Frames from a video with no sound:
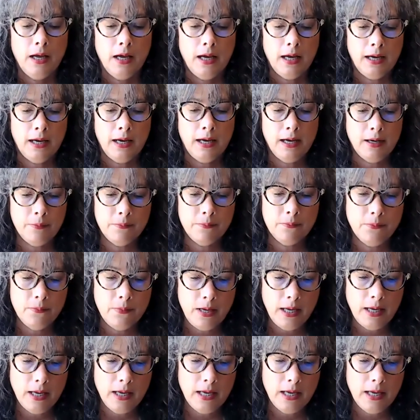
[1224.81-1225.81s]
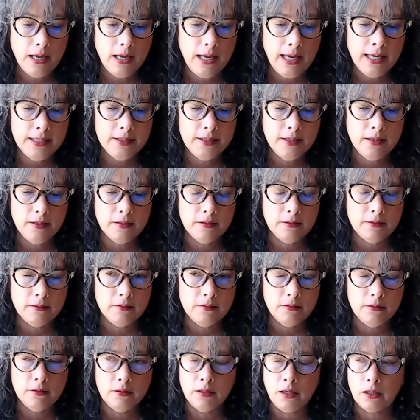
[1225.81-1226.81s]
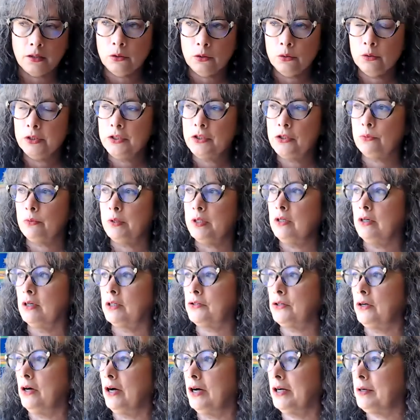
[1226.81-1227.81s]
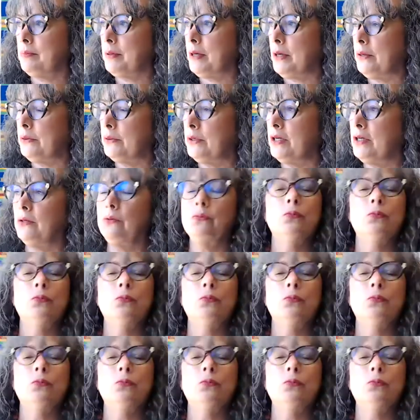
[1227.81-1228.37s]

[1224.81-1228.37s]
And not only do we not talk about it,